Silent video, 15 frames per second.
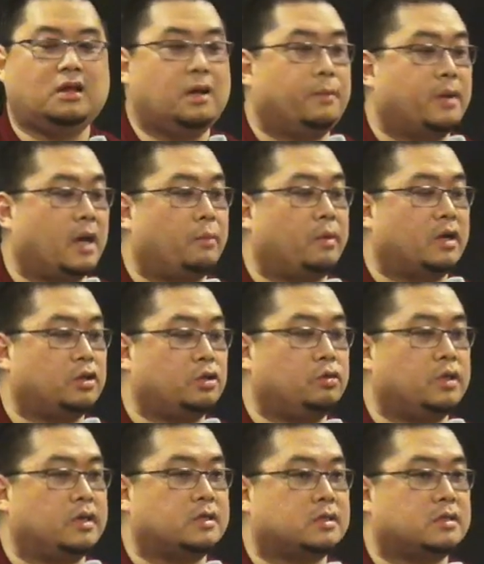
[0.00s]
But I want to do
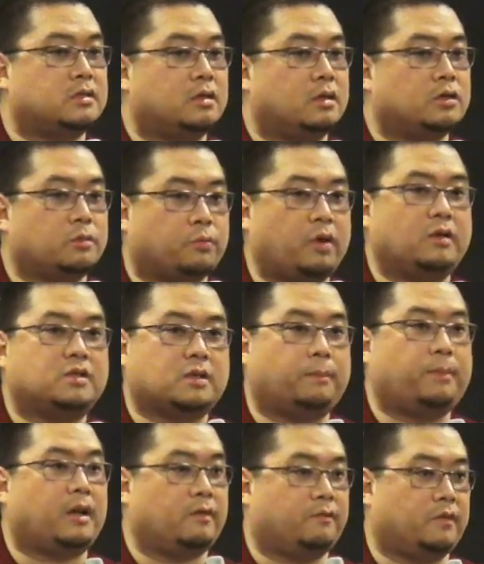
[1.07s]
this to bring some
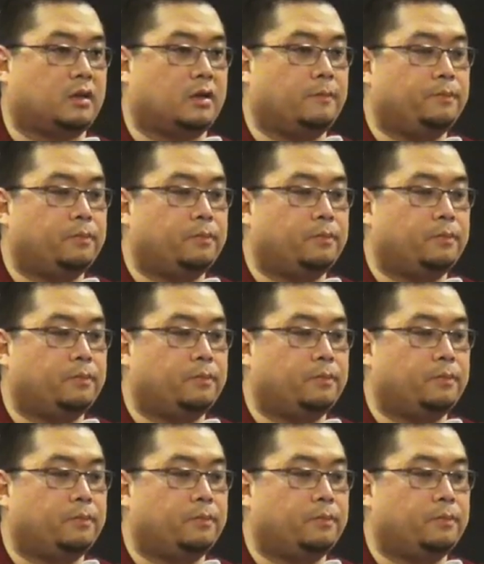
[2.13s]
benefit.